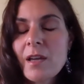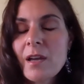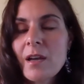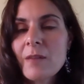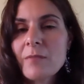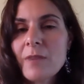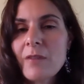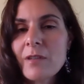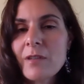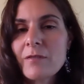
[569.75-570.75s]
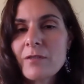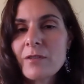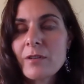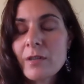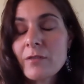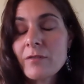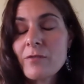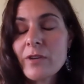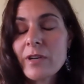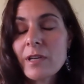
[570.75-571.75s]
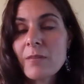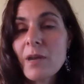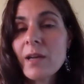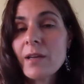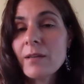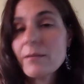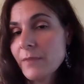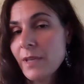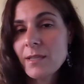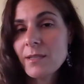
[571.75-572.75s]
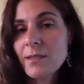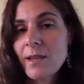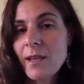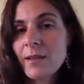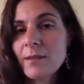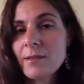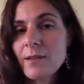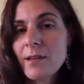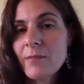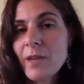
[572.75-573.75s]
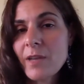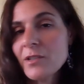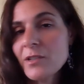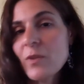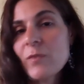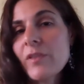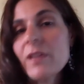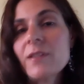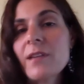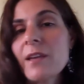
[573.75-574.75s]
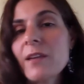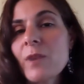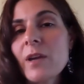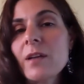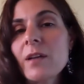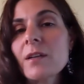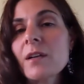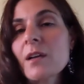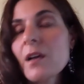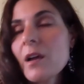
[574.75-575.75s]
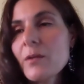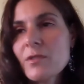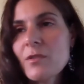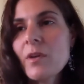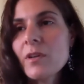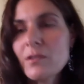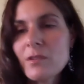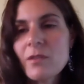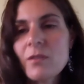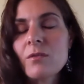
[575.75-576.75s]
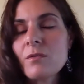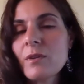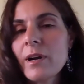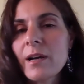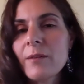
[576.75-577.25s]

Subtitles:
it for it in my case, and I just went with that date where I was going to